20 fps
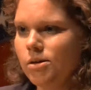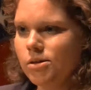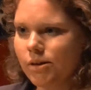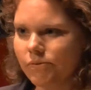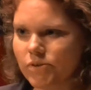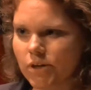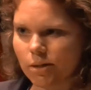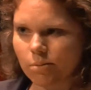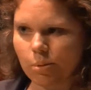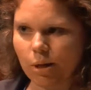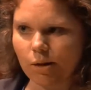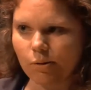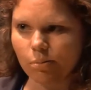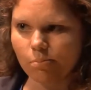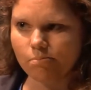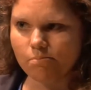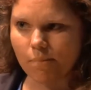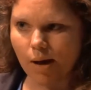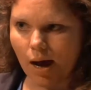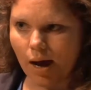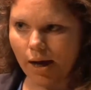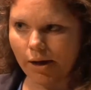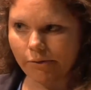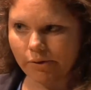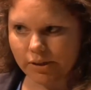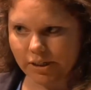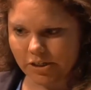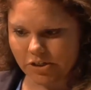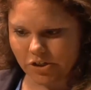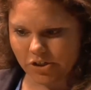So I've talked about my
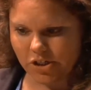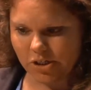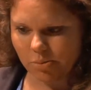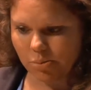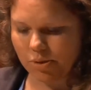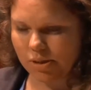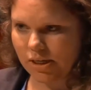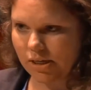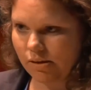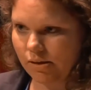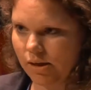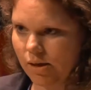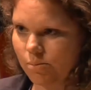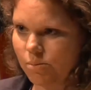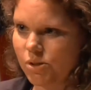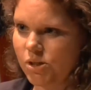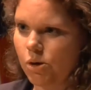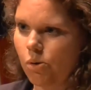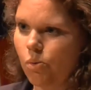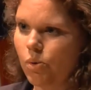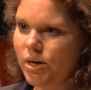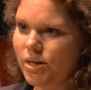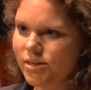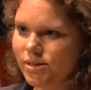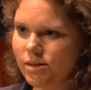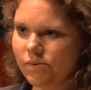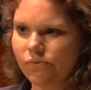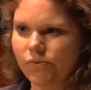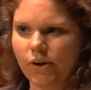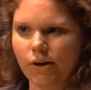relationship with helium. So what
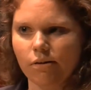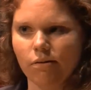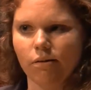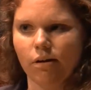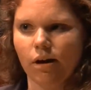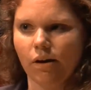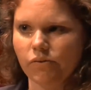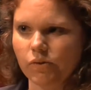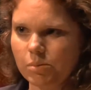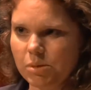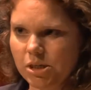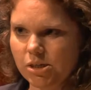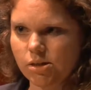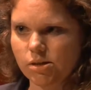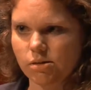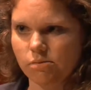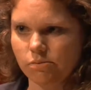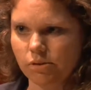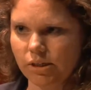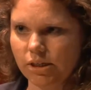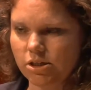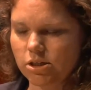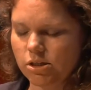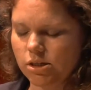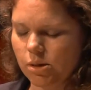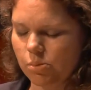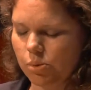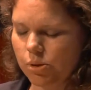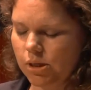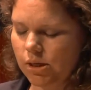is the federal government's
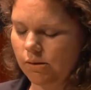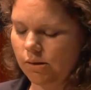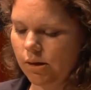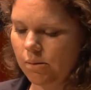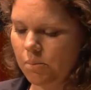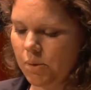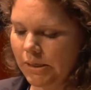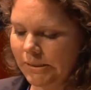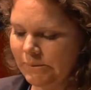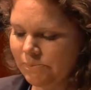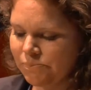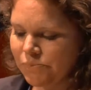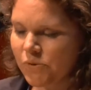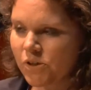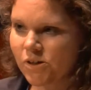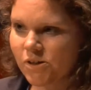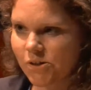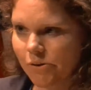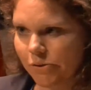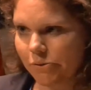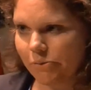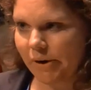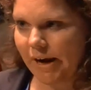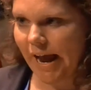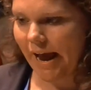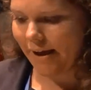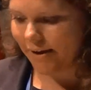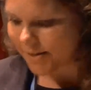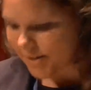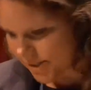relationship with helium? So
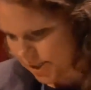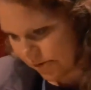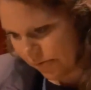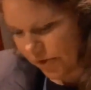3 acts.